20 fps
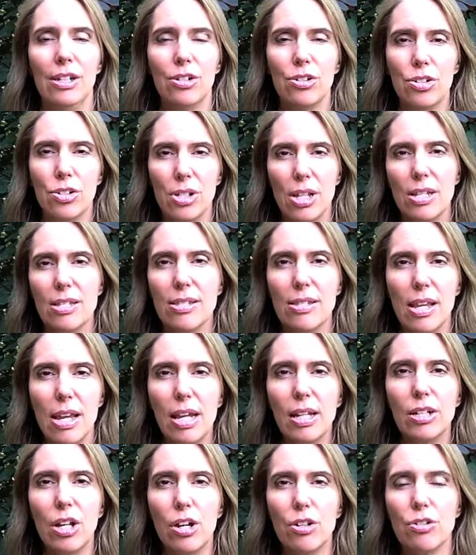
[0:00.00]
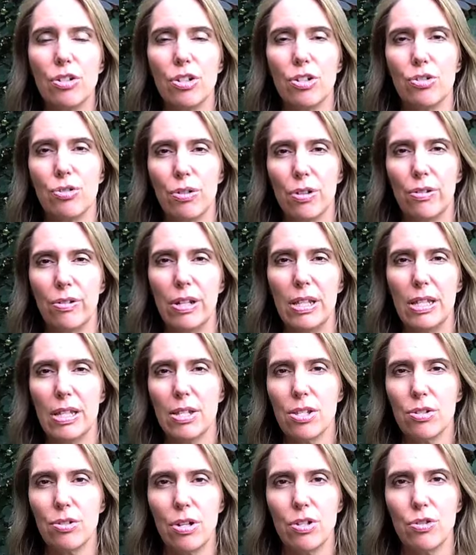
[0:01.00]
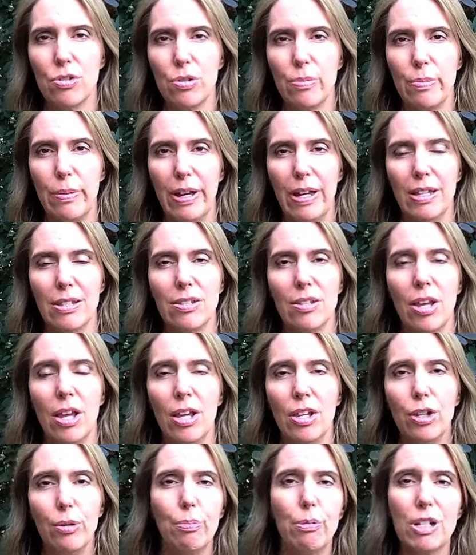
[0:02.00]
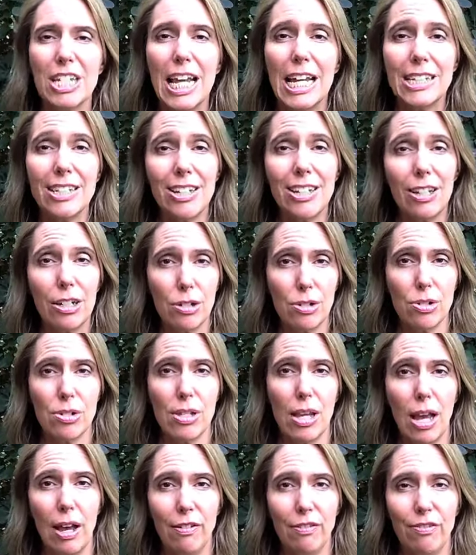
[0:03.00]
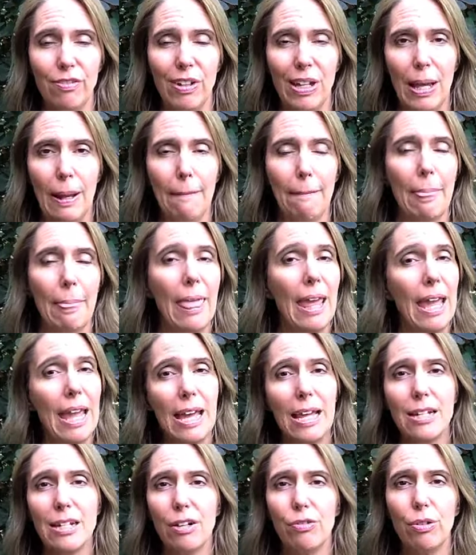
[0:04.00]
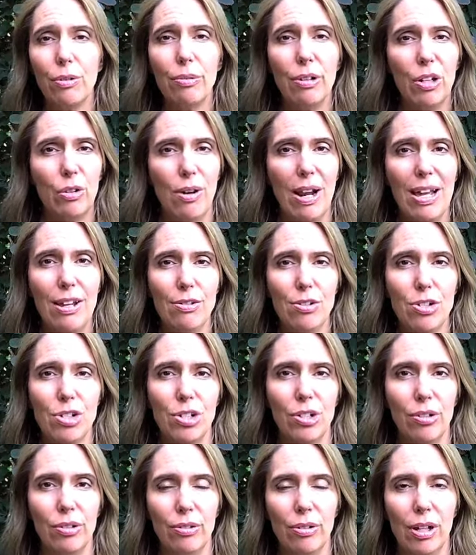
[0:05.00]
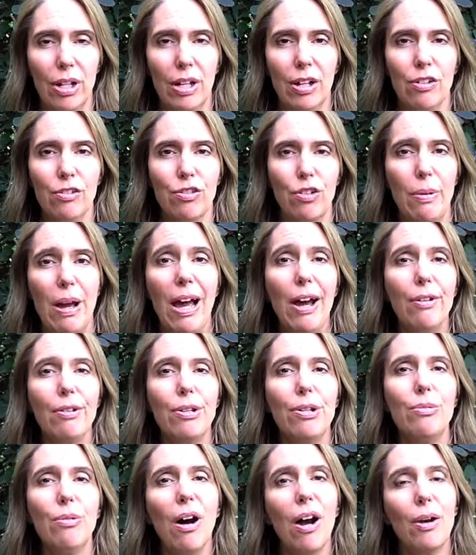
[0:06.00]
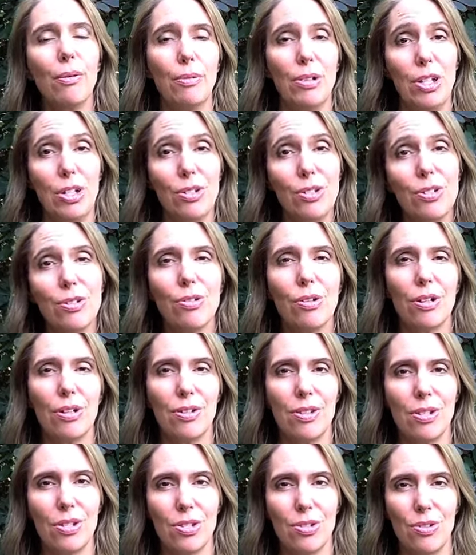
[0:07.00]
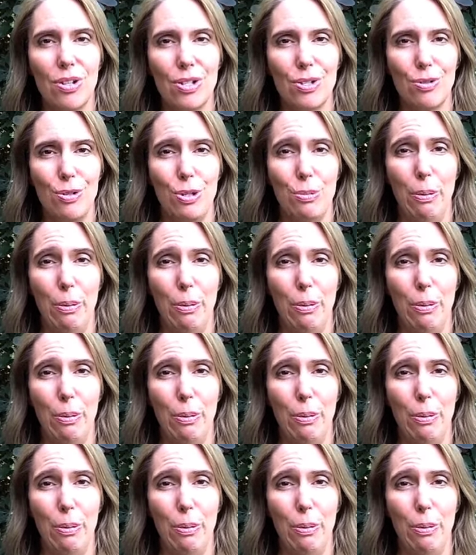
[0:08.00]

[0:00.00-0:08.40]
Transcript: You're just saying no to triggering this stress response. You're protecting yourself and everyone around you from how you are when you do trigger the stress